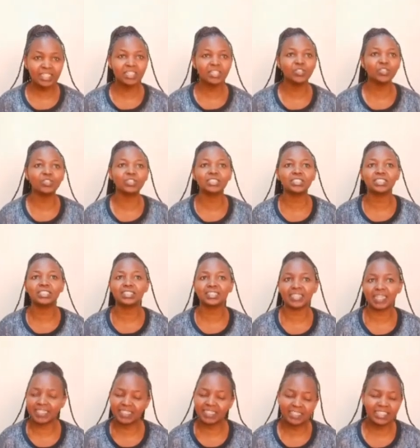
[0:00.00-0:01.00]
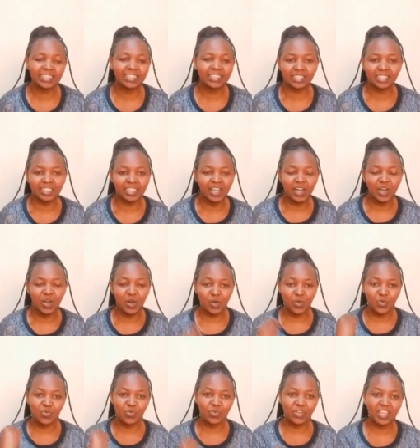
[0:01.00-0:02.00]
not decided
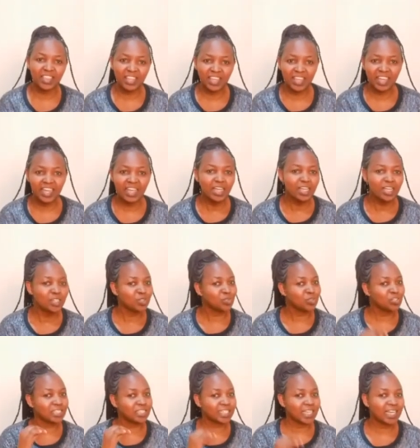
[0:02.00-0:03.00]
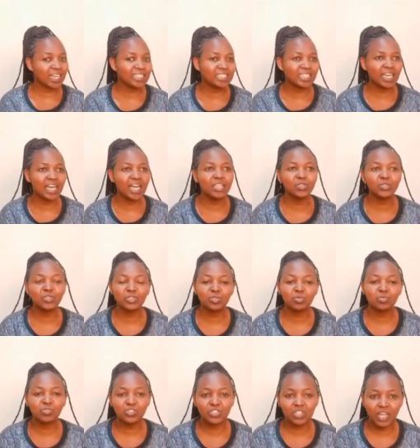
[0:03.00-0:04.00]
on whether to start a
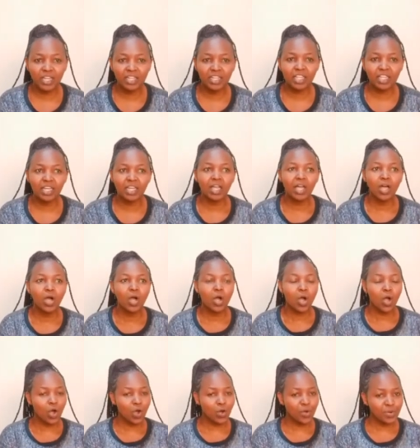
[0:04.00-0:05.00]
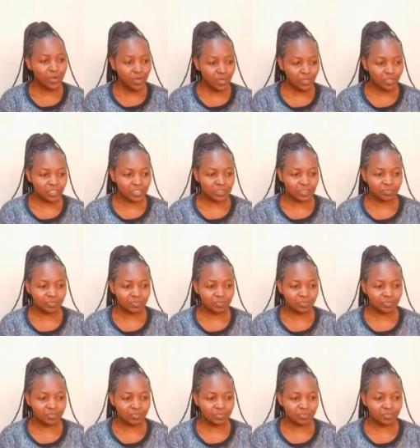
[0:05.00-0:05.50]
YouTube channel or not.